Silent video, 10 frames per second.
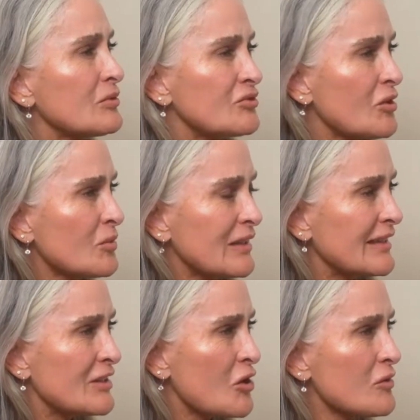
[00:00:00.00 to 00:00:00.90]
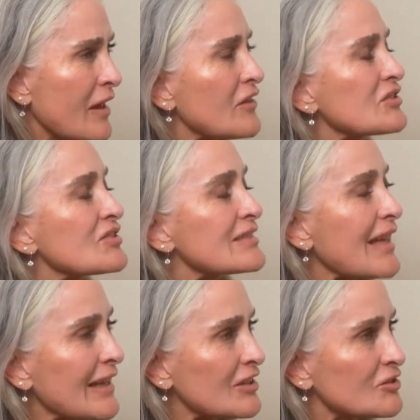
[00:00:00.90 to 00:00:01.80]
don't really know that. The
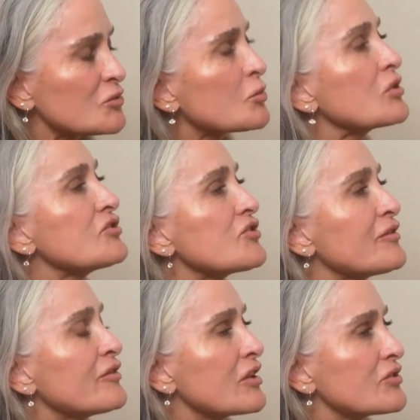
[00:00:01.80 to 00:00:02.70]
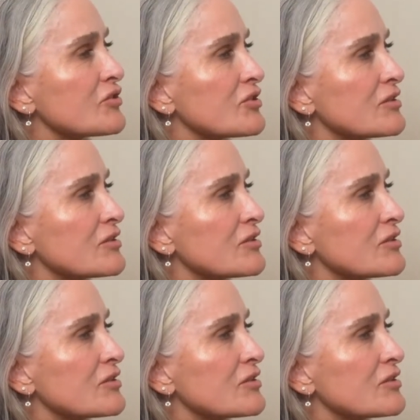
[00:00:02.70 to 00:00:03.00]
second, what is the first?